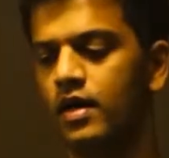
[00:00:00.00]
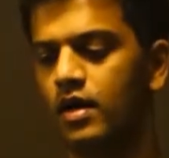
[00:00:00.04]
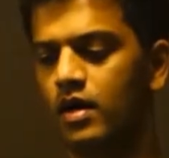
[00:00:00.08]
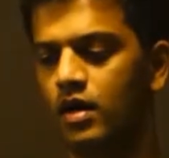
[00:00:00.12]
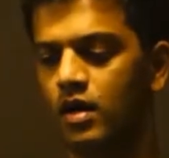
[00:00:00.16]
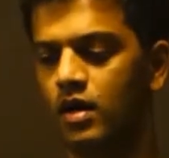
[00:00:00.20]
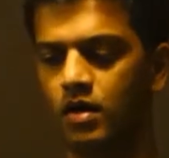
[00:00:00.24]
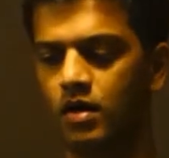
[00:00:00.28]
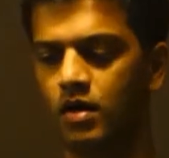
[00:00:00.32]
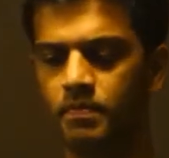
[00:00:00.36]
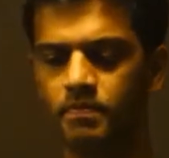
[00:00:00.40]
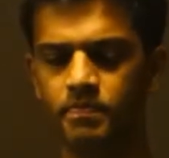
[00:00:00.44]

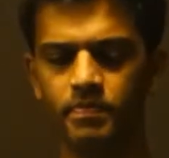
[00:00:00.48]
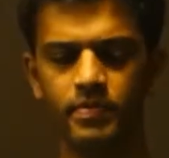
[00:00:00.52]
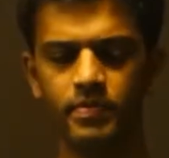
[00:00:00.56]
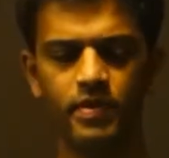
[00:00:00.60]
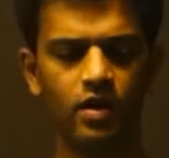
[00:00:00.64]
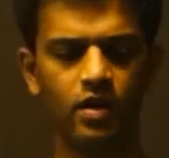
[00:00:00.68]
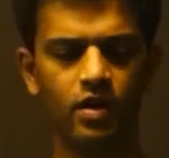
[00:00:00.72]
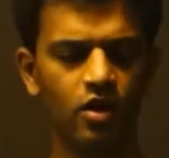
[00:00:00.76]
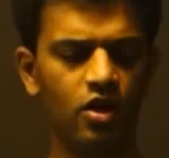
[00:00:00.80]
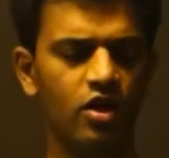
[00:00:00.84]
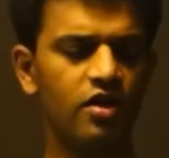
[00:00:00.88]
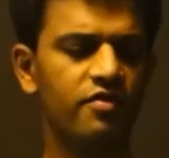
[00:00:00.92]

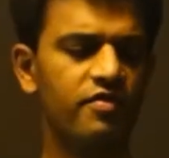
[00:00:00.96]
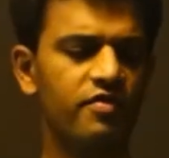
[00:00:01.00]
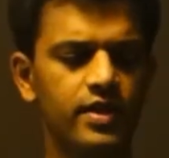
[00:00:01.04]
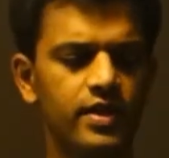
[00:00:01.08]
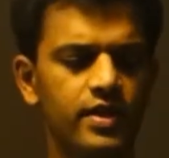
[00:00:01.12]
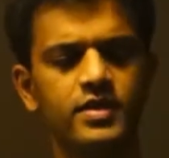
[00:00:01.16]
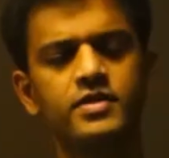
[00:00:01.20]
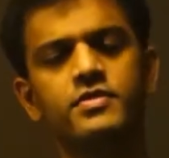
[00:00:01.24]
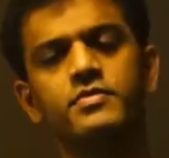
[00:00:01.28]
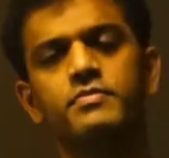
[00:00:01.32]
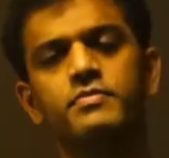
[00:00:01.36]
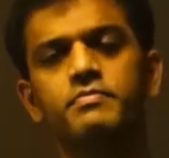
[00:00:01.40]
A lot of
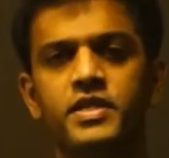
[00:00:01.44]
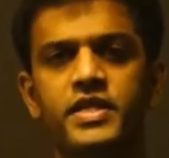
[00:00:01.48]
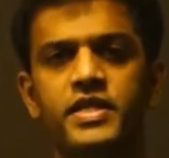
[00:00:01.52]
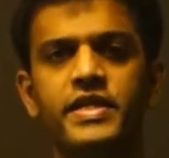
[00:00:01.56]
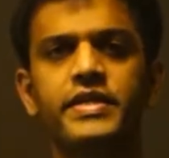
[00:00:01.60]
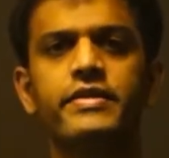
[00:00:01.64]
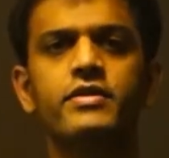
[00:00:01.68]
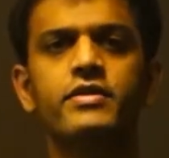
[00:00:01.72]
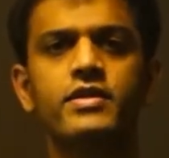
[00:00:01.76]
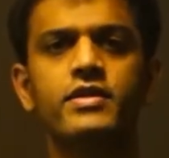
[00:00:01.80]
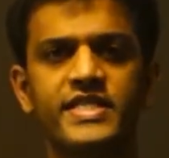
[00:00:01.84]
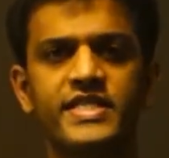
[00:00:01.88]
other
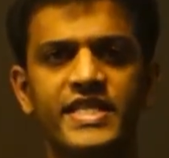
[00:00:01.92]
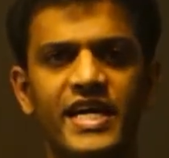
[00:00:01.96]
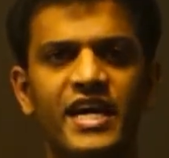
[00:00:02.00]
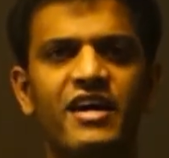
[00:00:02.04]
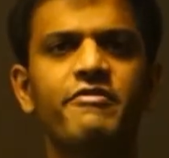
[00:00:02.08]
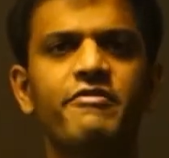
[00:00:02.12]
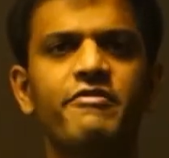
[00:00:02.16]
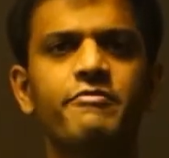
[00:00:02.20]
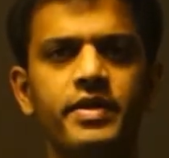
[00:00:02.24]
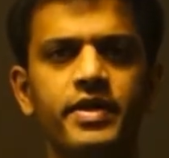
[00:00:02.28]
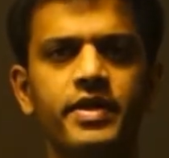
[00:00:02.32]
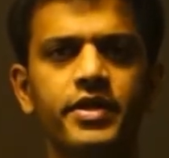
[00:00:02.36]
materials
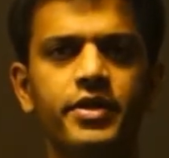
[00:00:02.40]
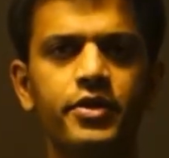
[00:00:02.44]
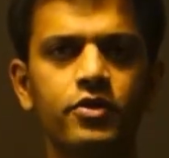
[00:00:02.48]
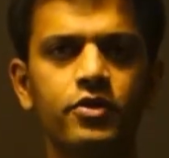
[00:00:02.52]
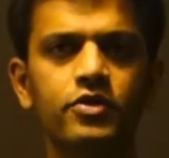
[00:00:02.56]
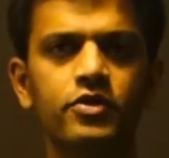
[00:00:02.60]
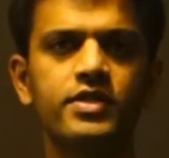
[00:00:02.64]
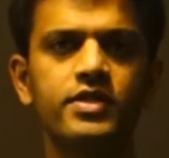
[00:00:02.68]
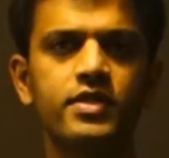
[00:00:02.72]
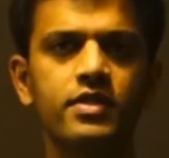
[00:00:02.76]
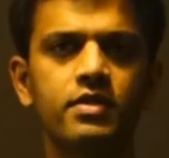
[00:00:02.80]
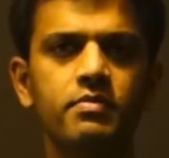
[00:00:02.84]
have been
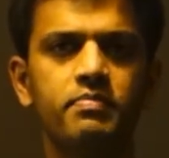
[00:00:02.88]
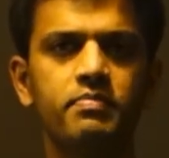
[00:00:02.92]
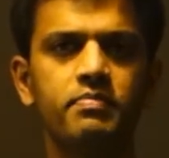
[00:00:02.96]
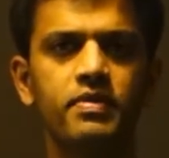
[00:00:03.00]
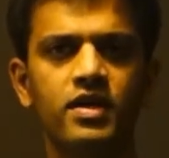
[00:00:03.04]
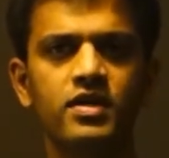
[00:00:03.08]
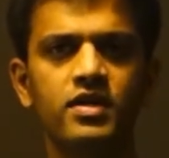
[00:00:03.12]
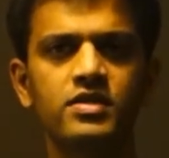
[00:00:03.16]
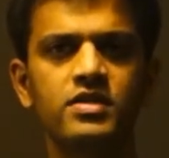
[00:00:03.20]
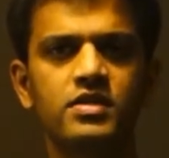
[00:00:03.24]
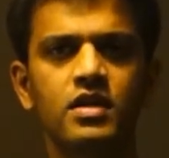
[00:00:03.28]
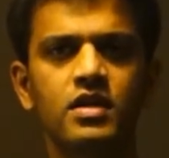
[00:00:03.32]
used in the
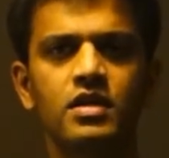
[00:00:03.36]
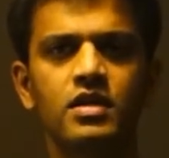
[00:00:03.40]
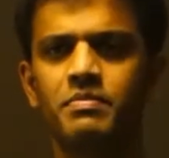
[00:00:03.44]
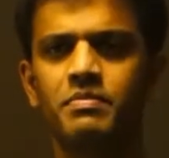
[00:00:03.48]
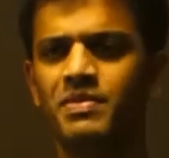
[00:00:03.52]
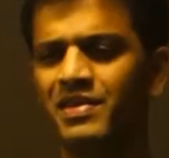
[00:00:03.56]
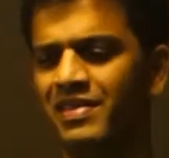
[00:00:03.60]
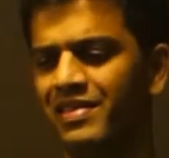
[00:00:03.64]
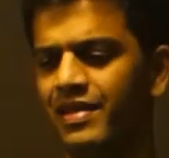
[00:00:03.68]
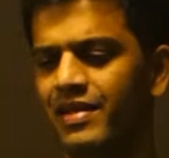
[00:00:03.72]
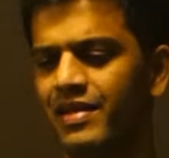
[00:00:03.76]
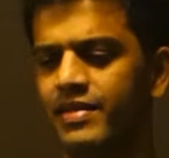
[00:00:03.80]
past,
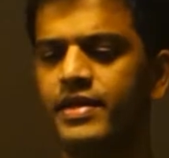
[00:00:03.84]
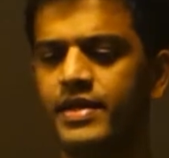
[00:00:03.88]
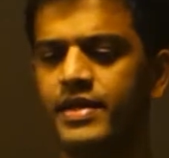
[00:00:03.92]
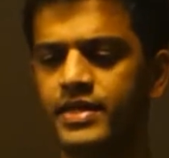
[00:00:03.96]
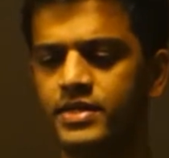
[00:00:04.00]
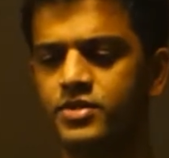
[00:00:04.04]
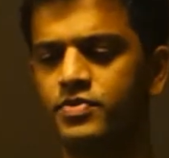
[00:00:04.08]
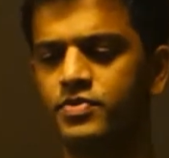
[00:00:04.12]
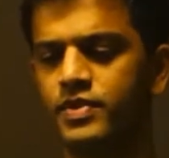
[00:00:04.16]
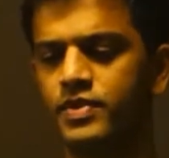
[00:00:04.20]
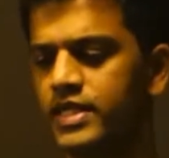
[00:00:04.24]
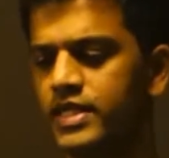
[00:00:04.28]
but nothing
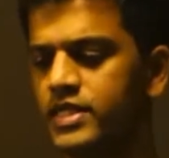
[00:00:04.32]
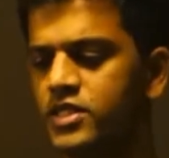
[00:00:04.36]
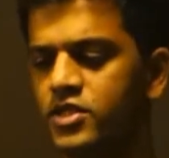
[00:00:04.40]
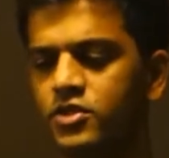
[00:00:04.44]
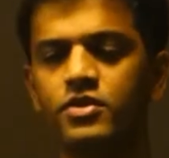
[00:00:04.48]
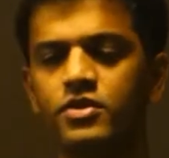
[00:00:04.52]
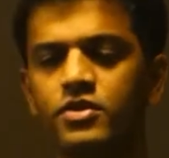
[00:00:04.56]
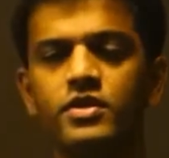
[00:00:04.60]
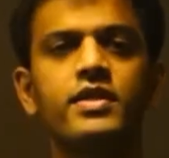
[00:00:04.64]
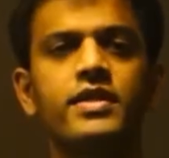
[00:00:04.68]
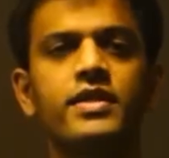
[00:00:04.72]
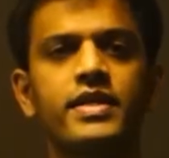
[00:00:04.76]
has really
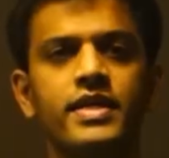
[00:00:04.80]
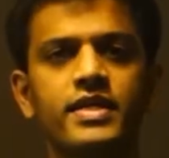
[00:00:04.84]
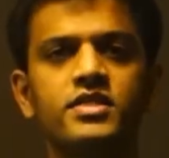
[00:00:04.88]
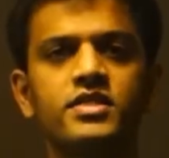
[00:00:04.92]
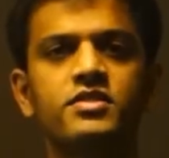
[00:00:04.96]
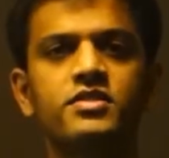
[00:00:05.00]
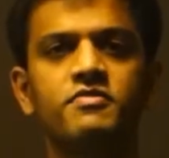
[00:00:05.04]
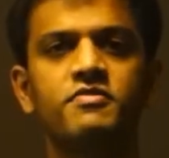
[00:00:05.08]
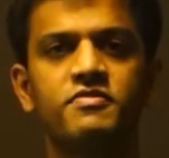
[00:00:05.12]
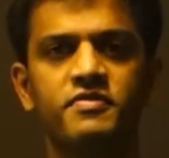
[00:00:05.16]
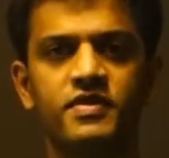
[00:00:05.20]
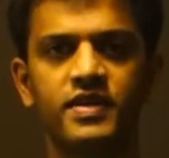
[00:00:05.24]
stood the
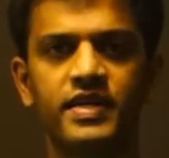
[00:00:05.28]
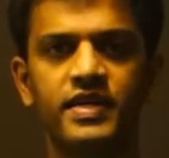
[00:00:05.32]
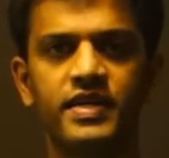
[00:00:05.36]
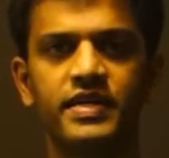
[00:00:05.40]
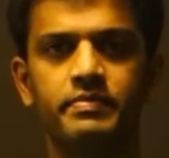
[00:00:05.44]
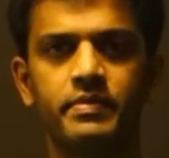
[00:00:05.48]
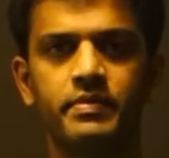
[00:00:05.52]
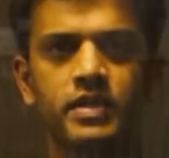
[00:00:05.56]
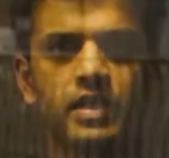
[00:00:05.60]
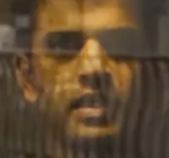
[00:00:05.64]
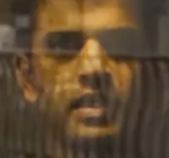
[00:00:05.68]
test of time.